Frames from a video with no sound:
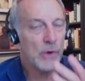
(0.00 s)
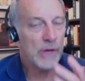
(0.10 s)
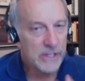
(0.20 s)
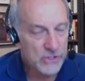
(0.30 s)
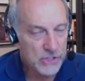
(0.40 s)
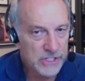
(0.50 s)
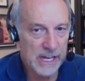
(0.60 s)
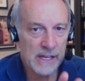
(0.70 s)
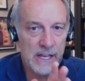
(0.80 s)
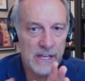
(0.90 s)
So
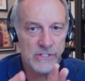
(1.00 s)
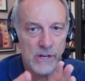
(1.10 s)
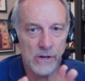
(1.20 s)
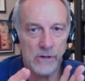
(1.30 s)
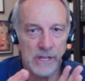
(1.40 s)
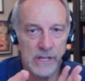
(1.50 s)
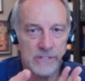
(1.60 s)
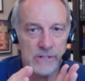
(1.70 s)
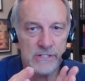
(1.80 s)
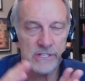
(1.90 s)
interesting. Is
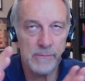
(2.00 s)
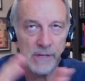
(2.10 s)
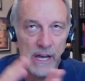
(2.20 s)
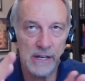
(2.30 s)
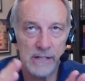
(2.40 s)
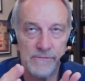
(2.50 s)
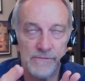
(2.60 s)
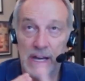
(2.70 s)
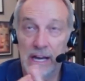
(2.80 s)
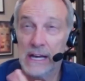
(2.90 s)
there some kind
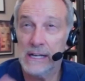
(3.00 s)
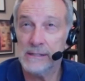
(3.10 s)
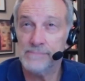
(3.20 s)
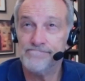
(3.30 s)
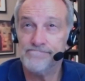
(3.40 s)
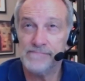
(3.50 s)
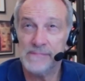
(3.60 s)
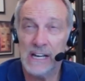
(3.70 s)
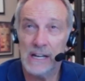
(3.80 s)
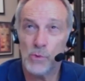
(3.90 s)
of
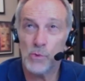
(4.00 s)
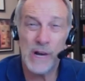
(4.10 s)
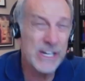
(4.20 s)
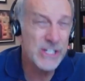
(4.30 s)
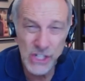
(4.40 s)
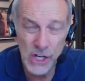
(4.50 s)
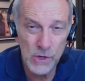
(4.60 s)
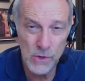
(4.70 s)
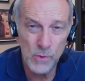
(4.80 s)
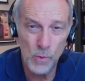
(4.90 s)

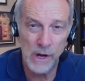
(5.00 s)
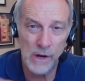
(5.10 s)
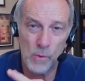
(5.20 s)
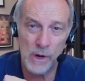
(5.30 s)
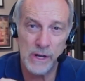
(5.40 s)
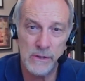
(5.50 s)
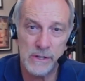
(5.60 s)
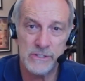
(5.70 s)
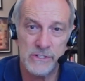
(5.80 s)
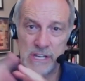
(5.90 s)
ratio where
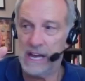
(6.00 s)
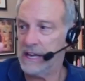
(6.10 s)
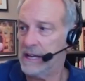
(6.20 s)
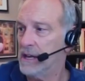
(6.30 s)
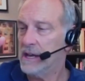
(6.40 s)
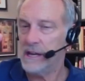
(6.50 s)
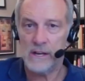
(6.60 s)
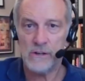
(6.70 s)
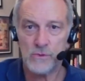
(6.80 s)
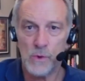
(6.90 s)
you could say,
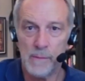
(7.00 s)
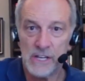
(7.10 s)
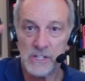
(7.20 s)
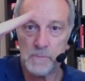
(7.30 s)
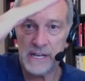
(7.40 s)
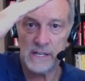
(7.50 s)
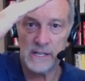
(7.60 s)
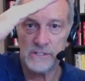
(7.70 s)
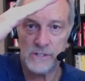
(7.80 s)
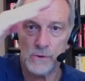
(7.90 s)
here's where my
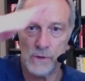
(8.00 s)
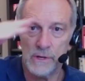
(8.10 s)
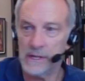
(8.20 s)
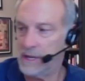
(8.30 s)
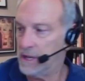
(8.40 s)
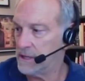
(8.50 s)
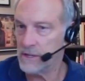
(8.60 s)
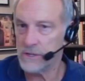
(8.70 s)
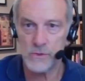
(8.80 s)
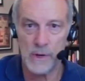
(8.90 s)
spending is going, and
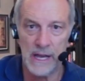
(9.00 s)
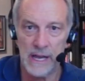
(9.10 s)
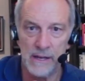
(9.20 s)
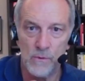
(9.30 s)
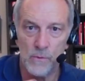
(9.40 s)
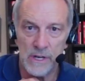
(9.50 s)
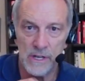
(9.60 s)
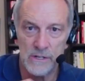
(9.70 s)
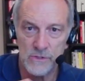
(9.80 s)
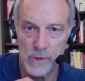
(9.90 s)
here's what
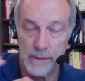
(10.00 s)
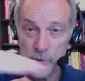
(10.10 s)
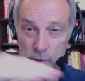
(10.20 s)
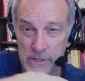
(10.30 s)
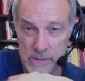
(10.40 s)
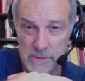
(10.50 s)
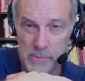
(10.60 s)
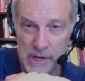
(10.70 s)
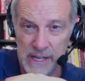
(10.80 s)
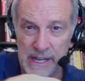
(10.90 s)
I'm doing in terms
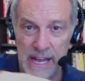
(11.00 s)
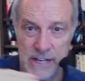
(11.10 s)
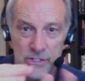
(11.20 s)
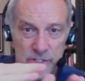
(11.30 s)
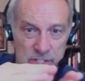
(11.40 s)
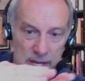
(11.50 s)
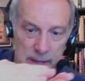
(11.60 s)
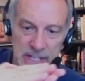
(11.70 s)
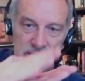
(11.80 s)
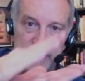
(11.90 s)
of bringing agents in?
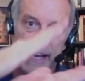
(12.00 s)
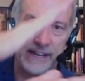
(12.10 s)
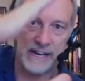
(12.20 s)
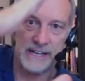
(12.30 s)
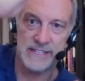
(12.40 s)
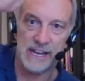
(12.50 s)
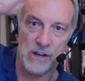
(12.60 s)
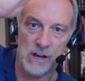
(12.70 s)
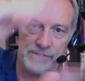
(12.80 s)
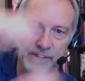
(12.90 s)
I mean, does that kind of take
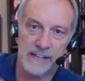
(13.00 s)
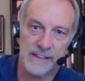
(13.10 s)
off like this?